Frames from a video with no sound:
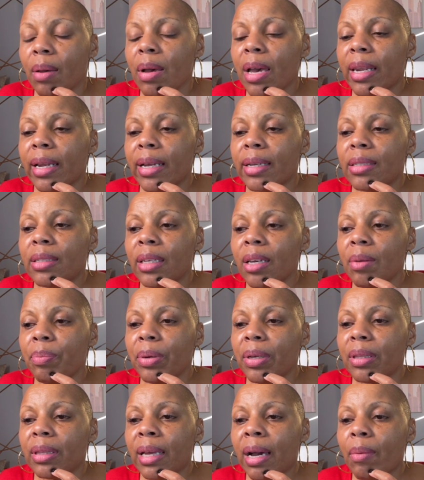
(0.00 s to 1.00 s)
and i didn't
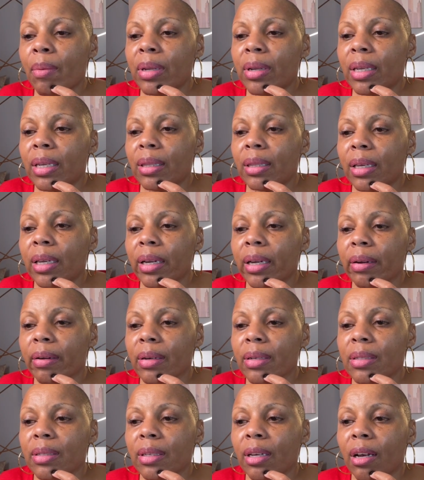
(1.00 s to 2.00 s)
put that one in the
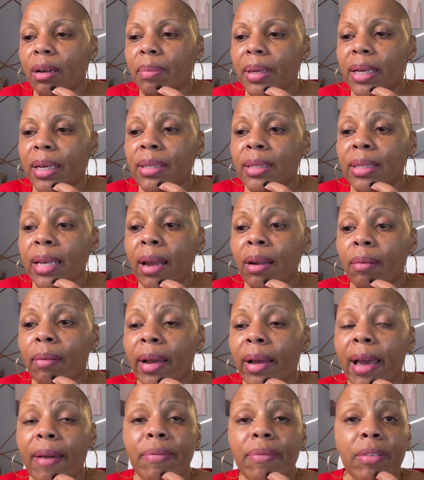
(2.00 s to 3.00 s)
carousel because i
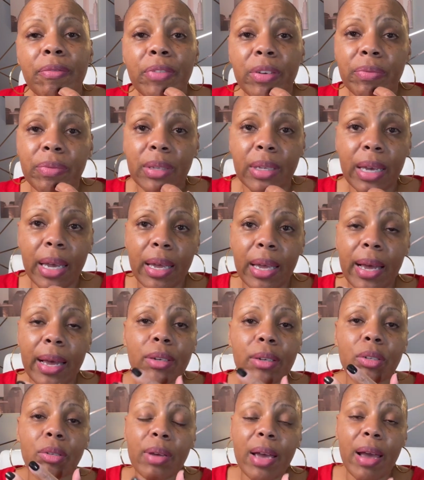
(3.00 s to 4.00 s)
don't have the 58
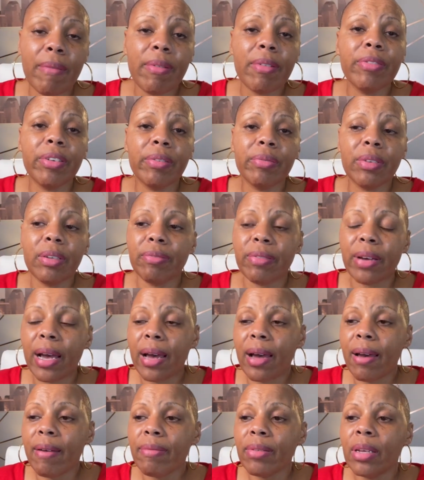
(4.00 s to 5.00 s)
i do have a
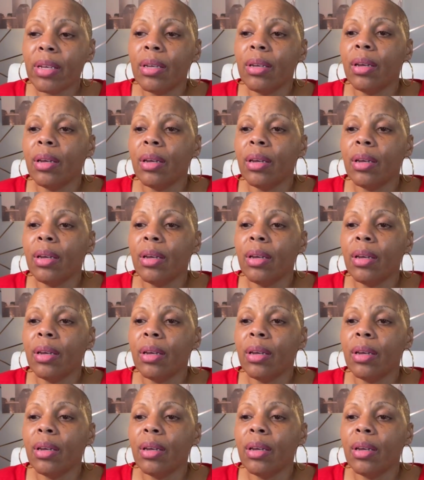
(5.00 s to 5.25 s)
55